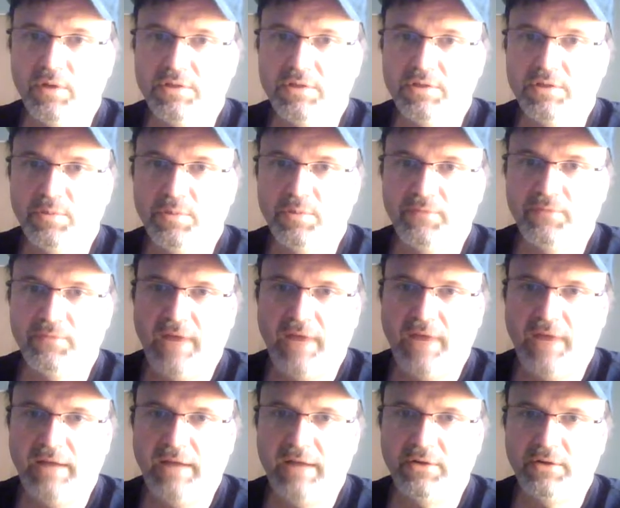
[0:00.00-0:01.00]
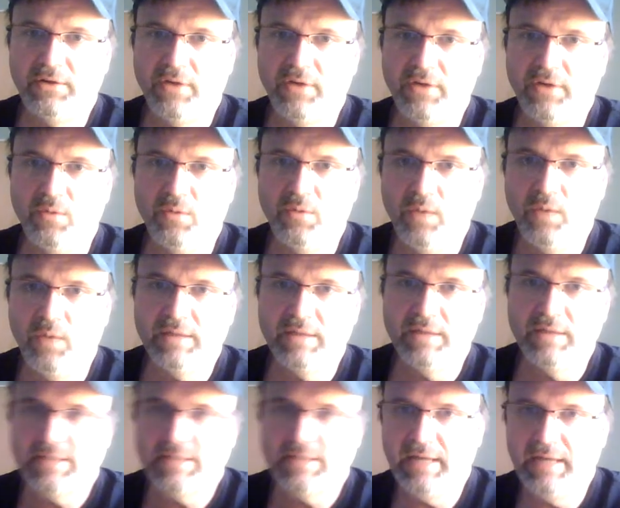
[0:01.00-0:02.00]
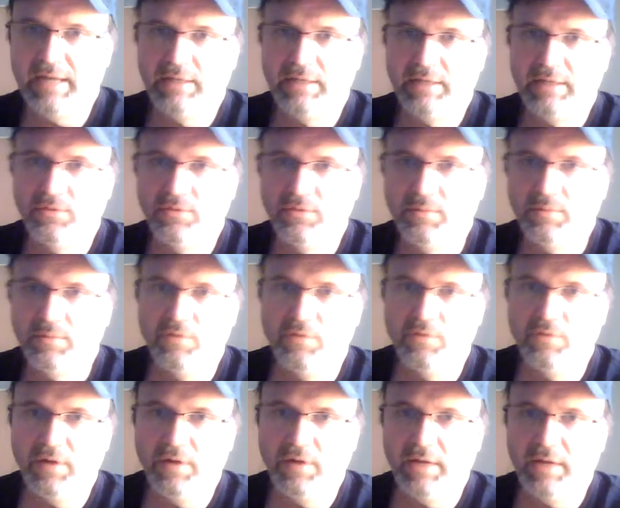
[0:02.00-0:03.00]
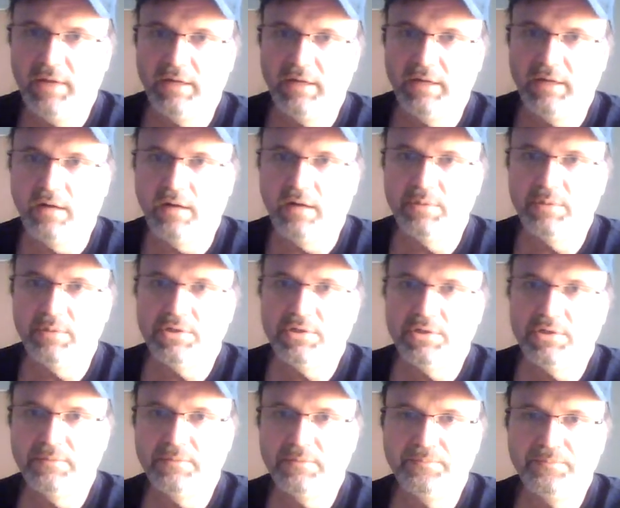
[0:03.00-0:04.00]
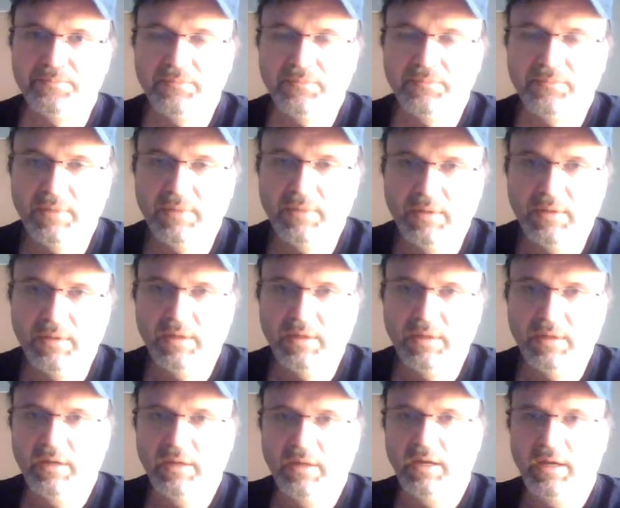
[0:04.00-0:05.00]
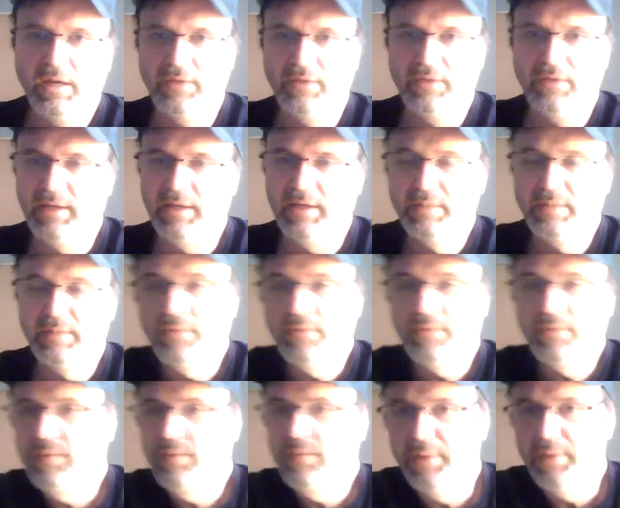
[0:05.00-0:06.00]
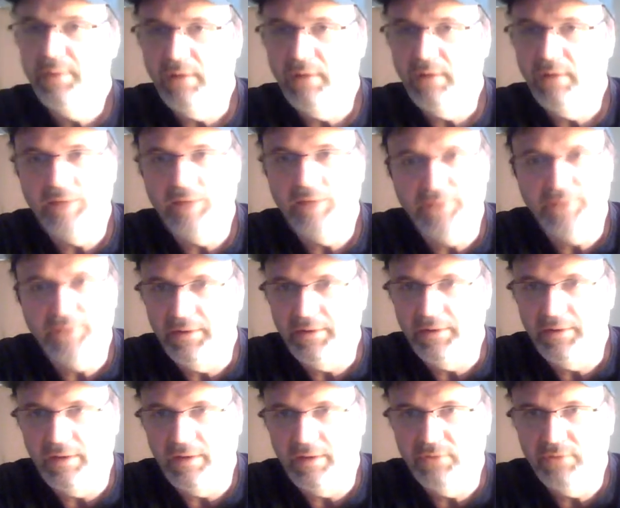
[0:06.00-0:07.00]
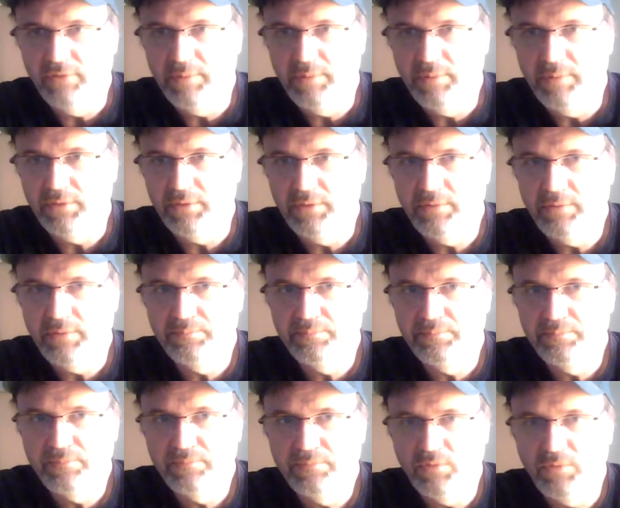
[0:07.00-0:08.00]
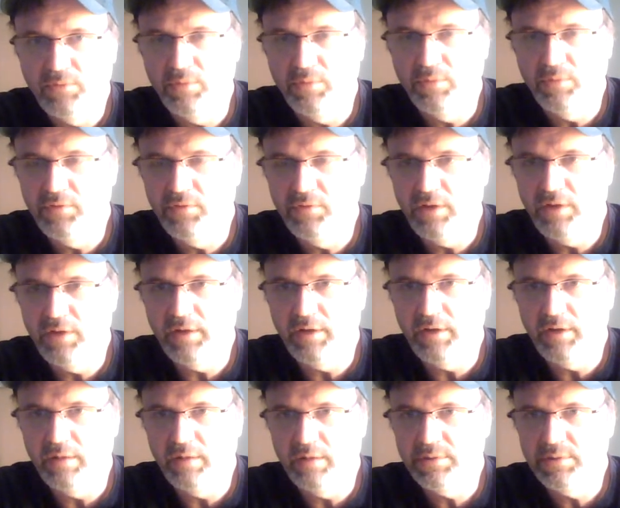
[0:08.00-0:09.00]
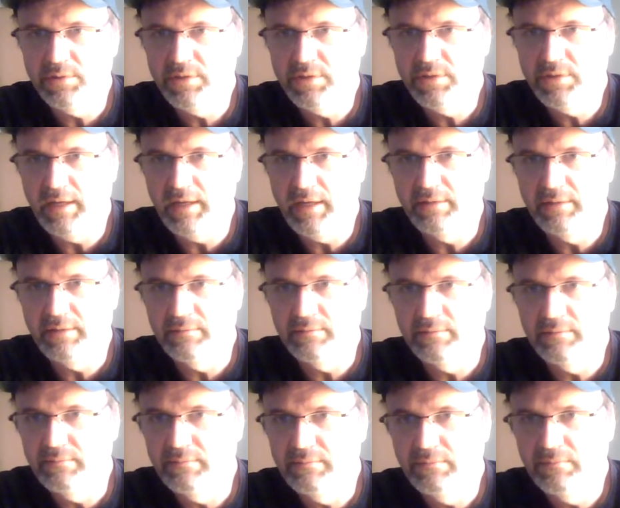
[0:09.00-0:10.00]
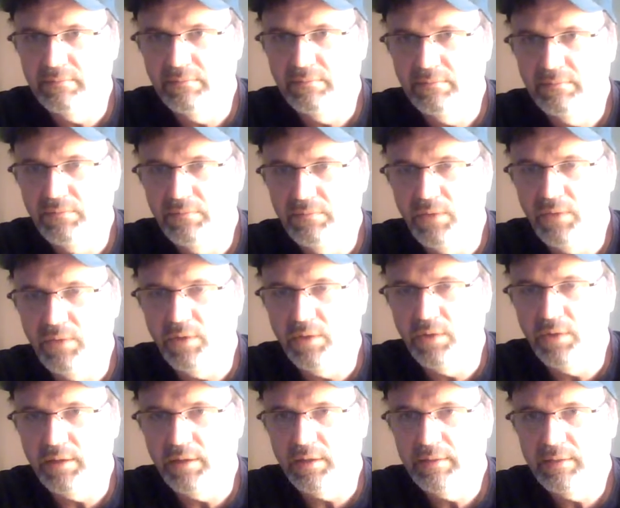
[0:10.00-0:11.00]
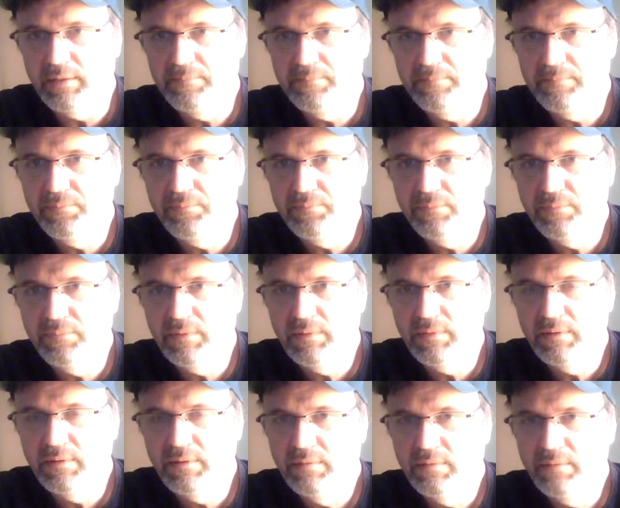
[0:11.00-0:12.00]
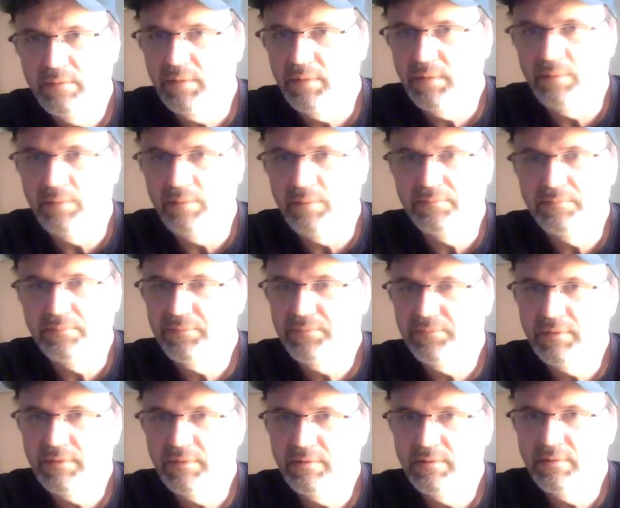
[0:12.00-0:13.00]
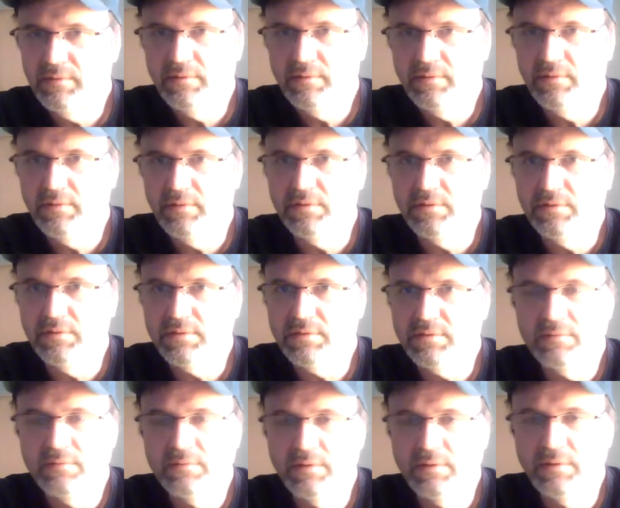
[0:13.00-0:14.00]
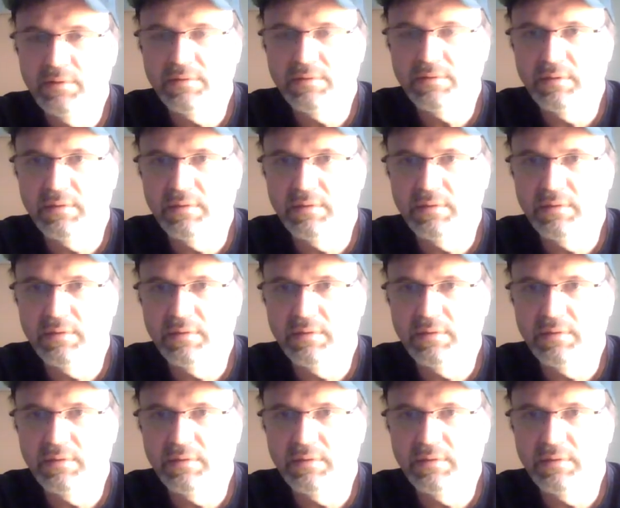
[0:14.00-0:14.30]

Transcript: super fine grit, wet sanding to remove all that garbage, and they can be rebuilt. I've done it. I've rebuilt them, removed all the garbage, and they work. But goodness, it's